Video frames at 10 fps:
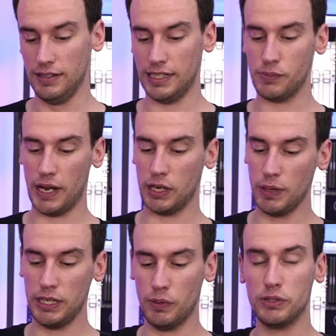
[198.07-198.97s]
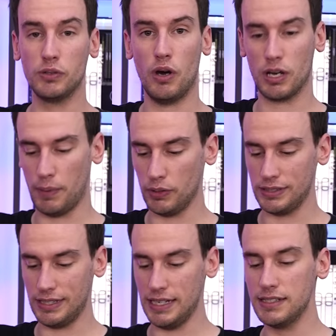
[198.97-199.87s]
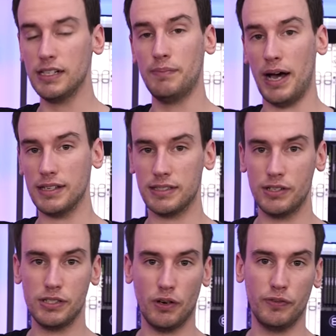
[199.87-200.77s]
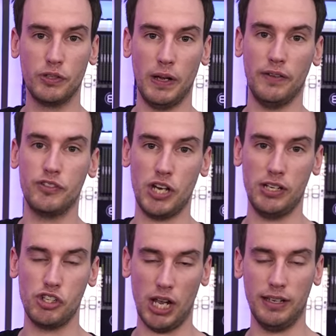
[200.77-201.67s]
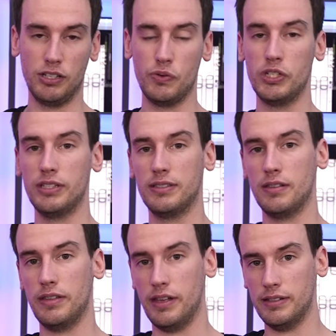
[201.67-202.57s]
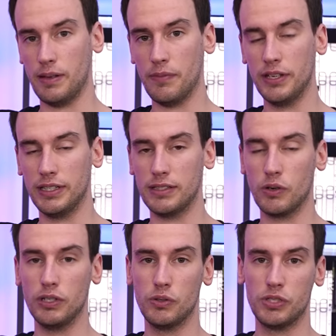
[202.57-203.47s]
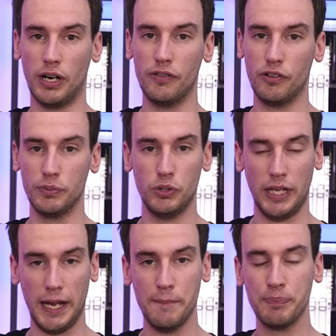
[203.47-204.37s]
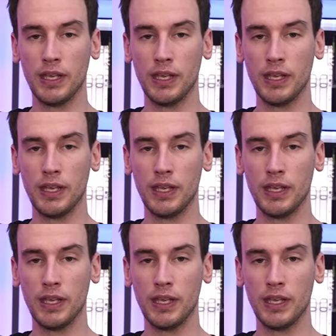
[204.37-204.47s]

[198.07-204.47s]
That's why I quickly want to talk about the Intel Masters of 12th Gen Challenge, which is something that's going to start from today.